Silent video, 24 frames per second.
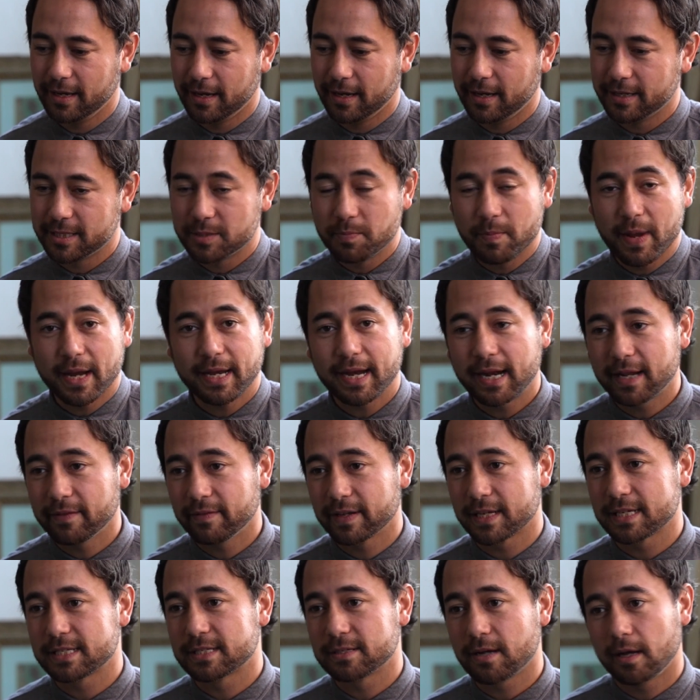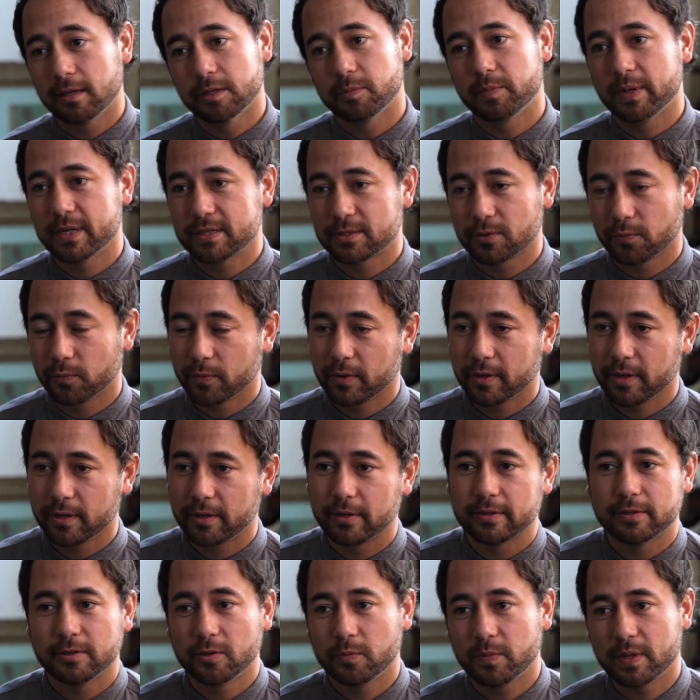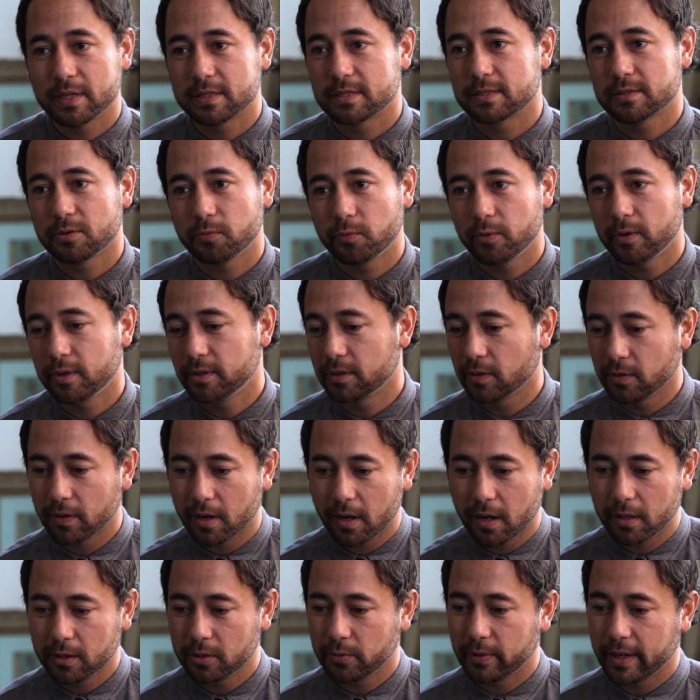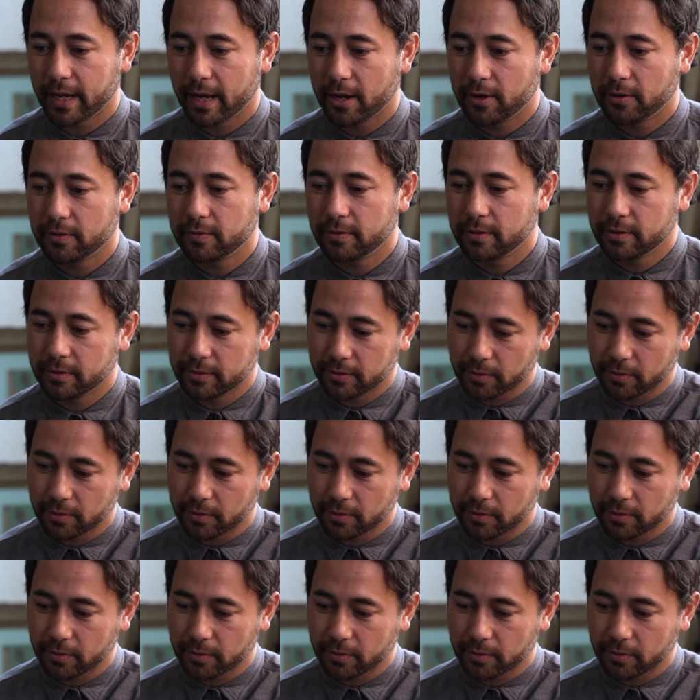It's made out of like a solid piece of wood or two pieces of wood. They'll hollow it out.